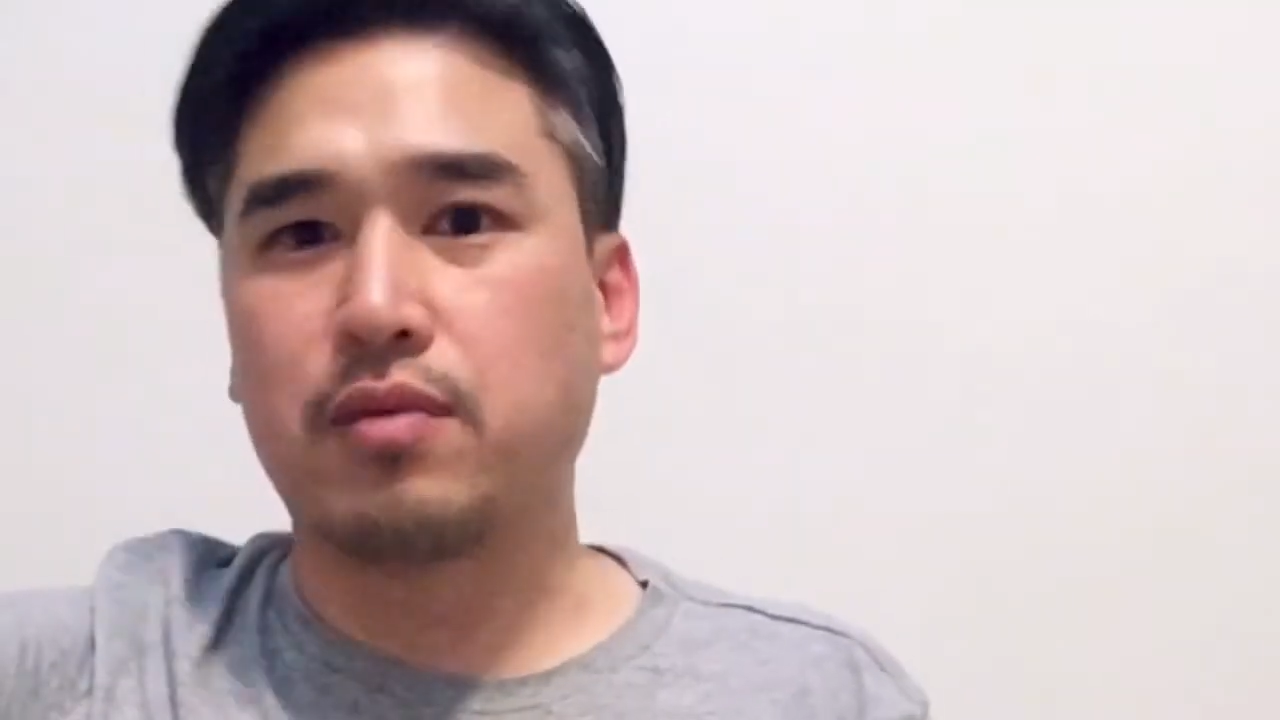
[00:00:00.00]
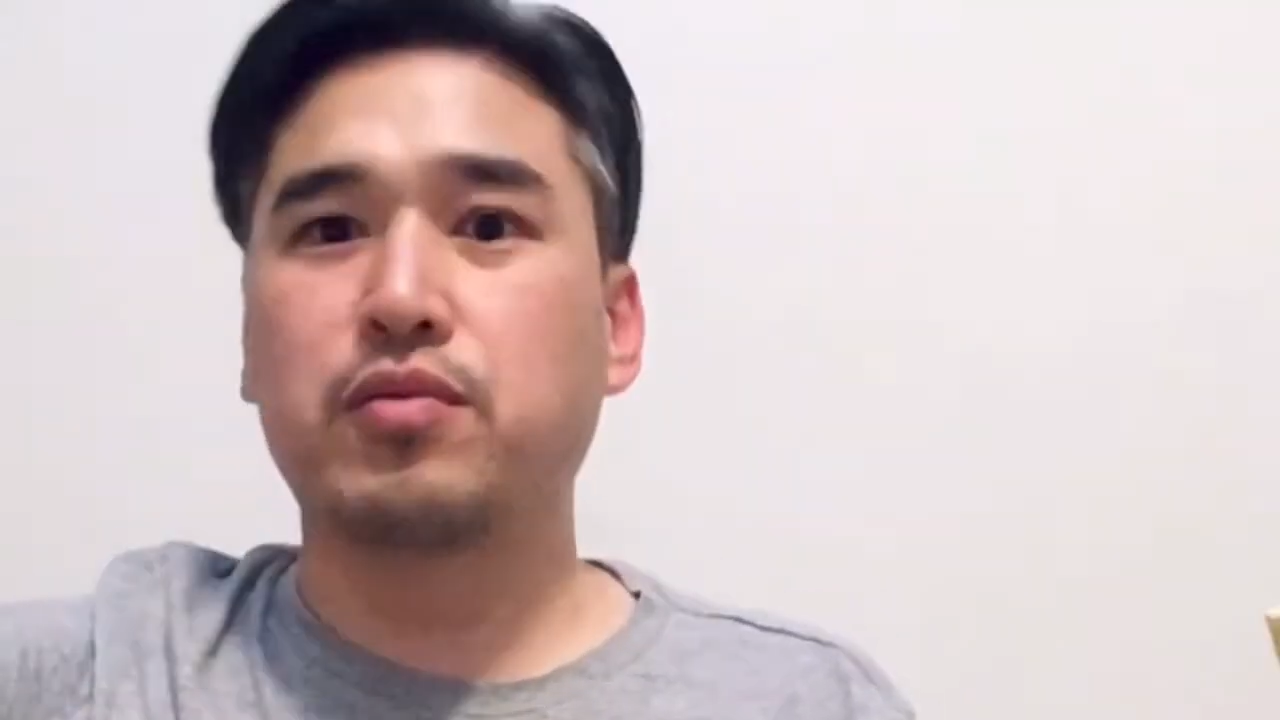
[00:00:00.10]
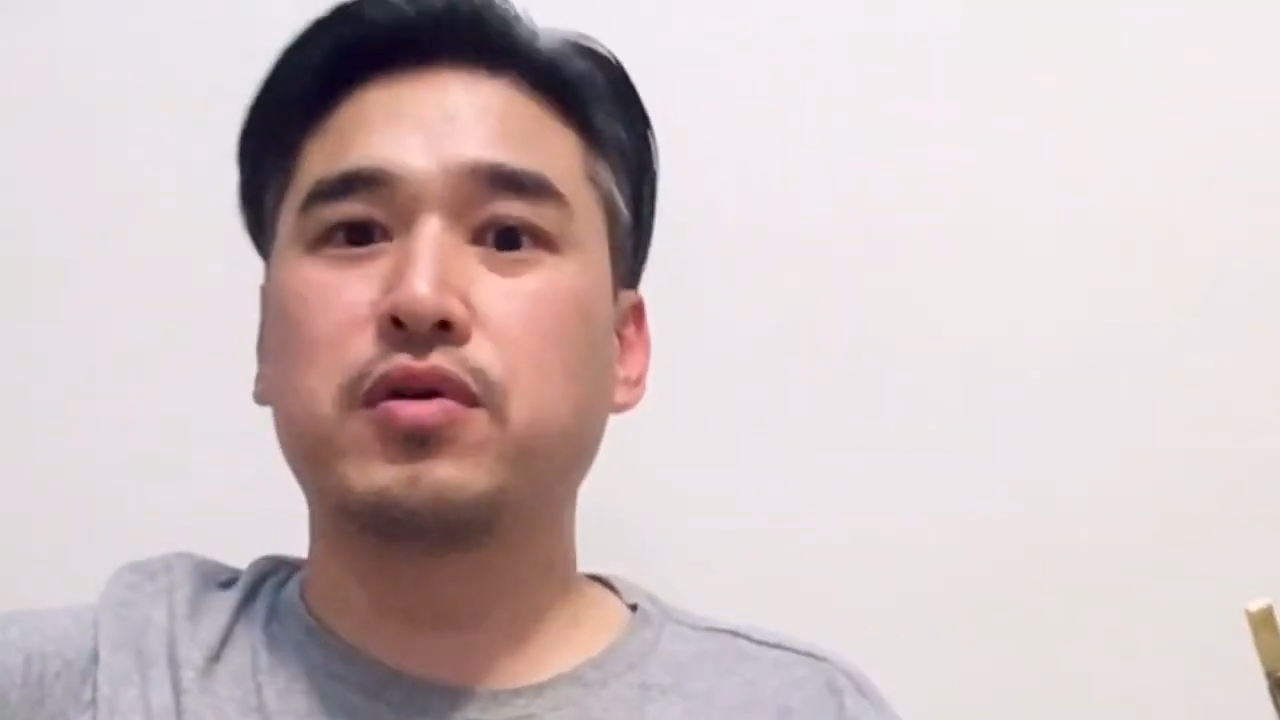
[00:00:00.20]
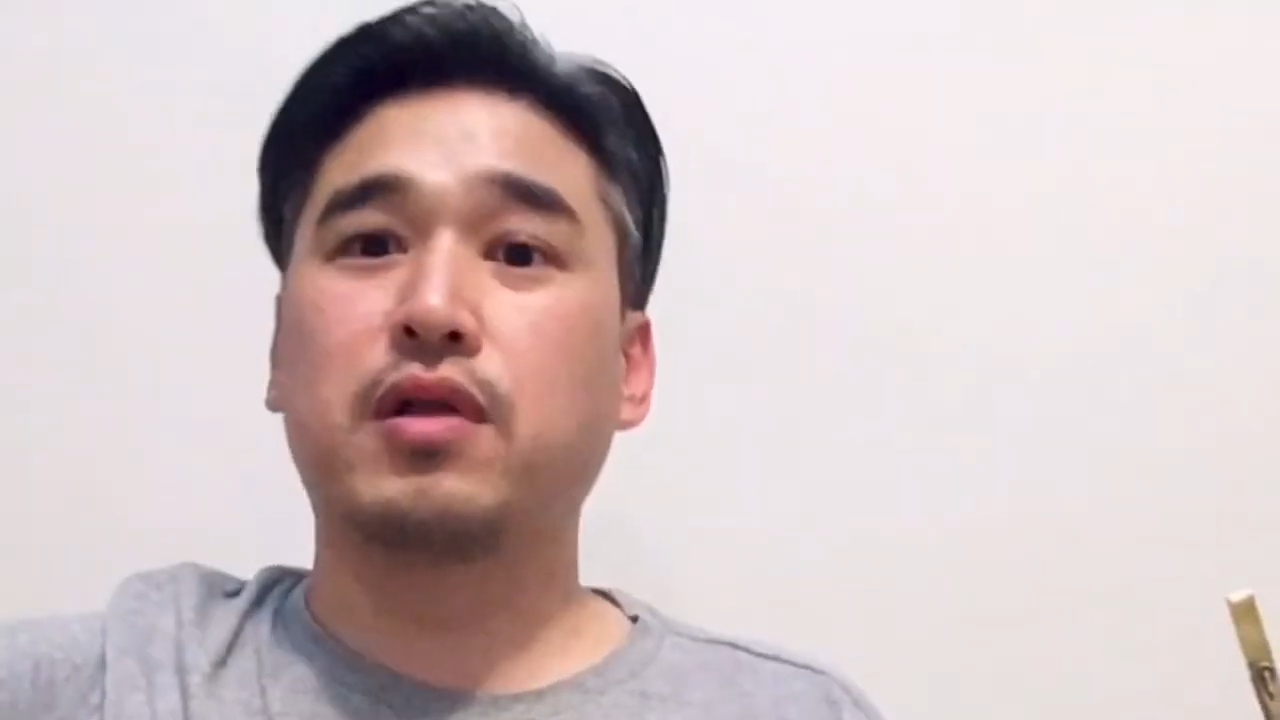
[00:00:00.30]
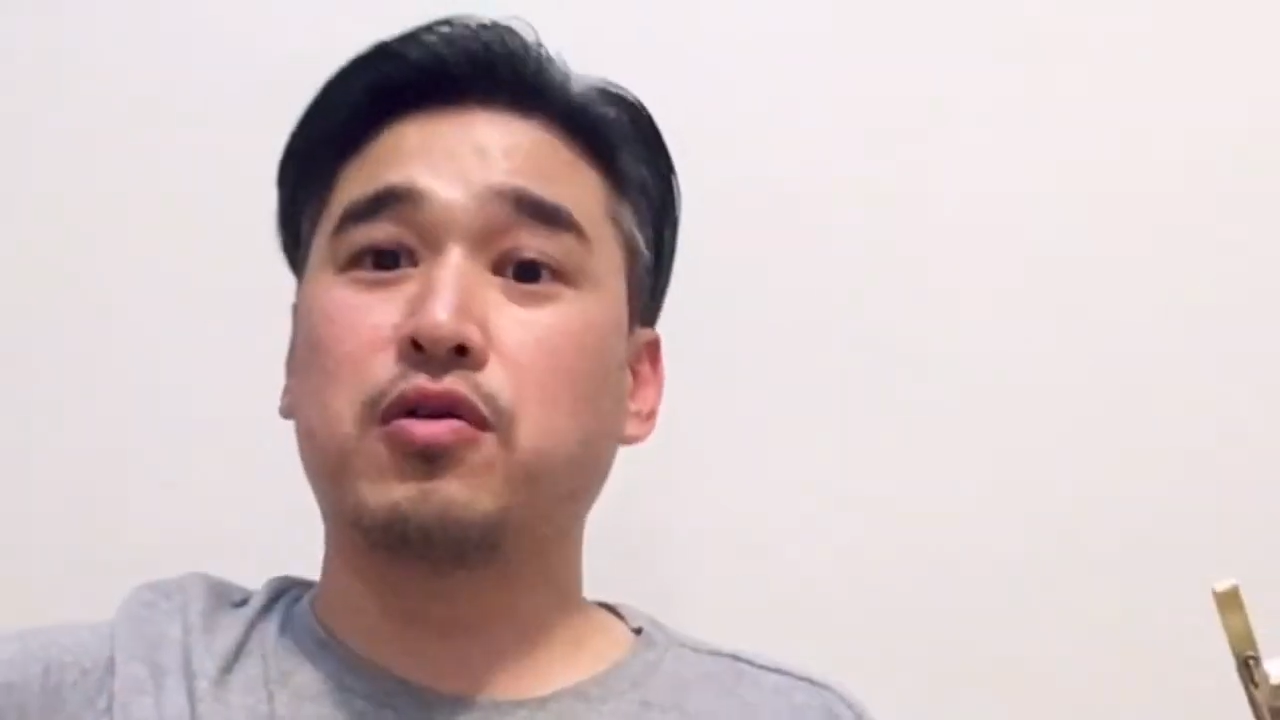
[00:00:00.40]

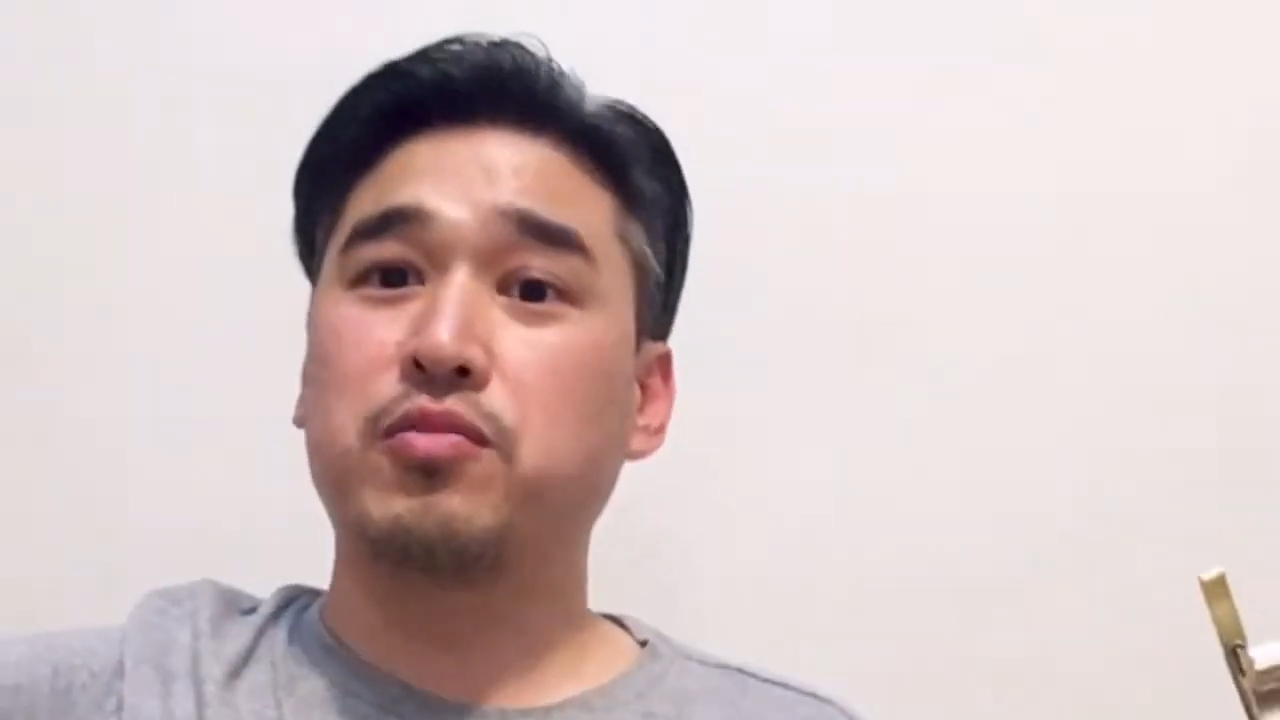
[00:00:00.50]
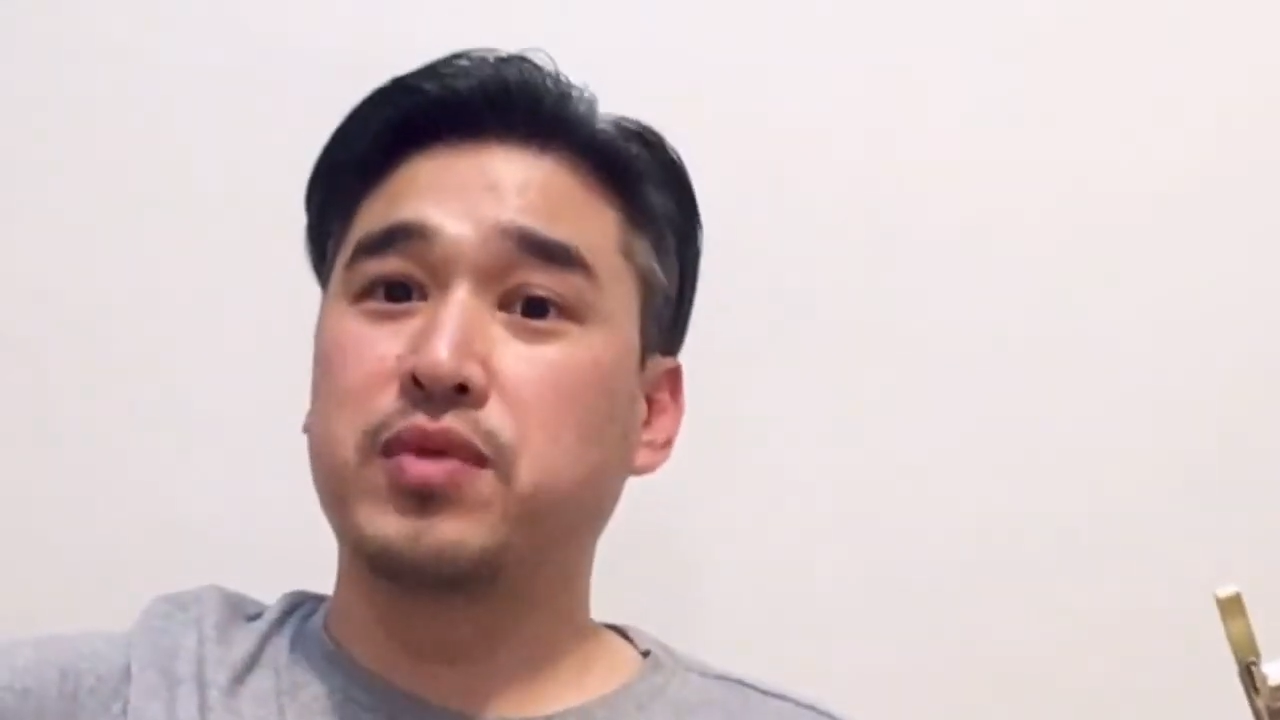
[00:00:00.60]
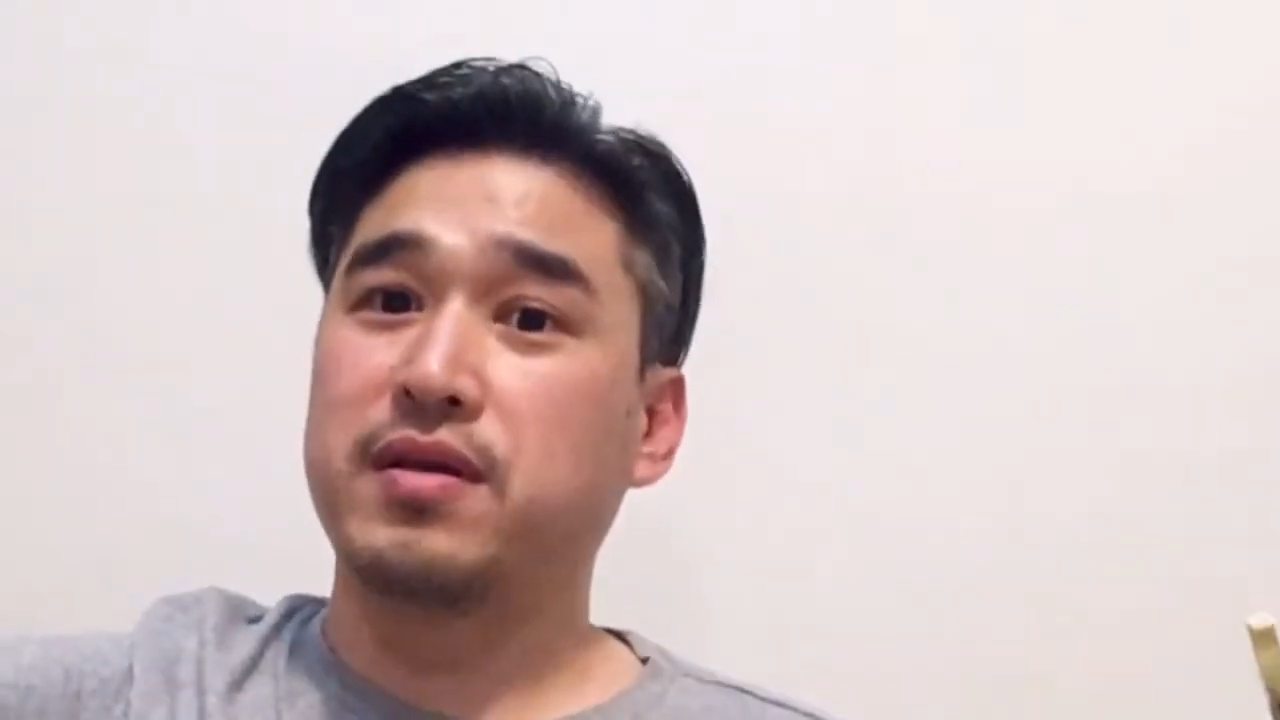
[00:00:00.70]
Well, I hope